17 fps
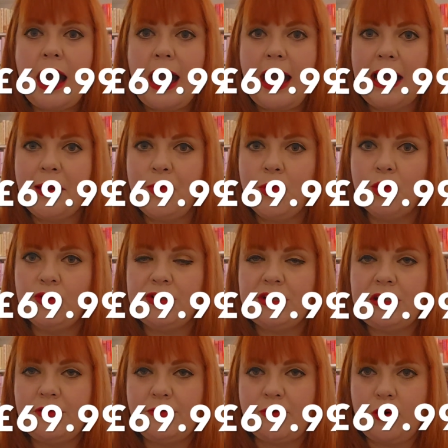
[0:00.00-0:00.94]
I bought
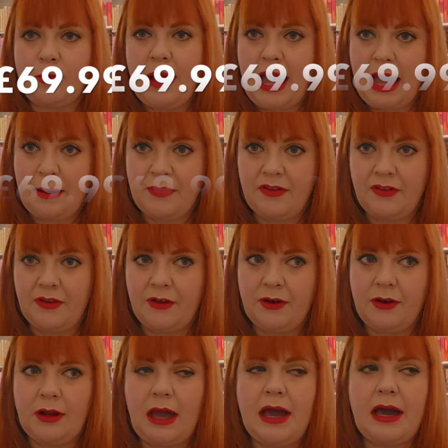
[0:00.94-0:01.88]
it from
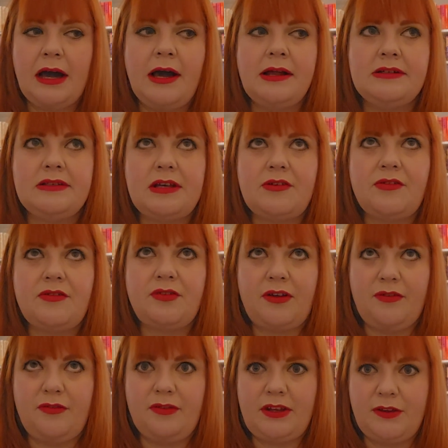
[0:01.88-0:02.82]
Amazon at
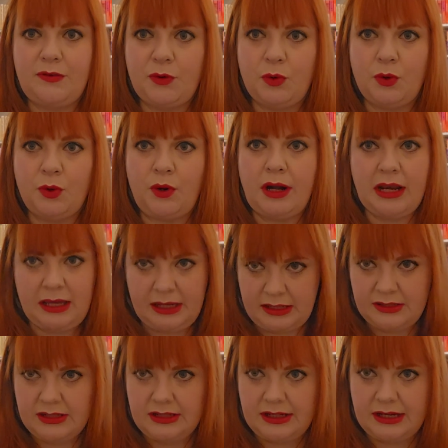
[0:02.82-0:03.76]

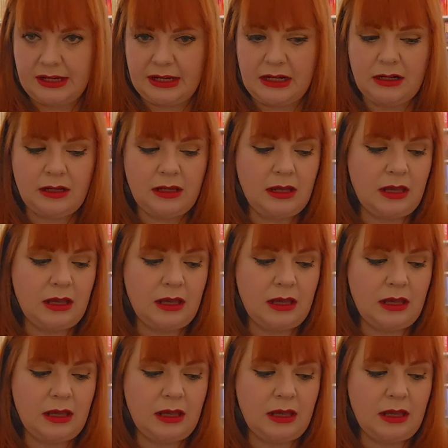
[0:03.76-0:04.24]
$54.99,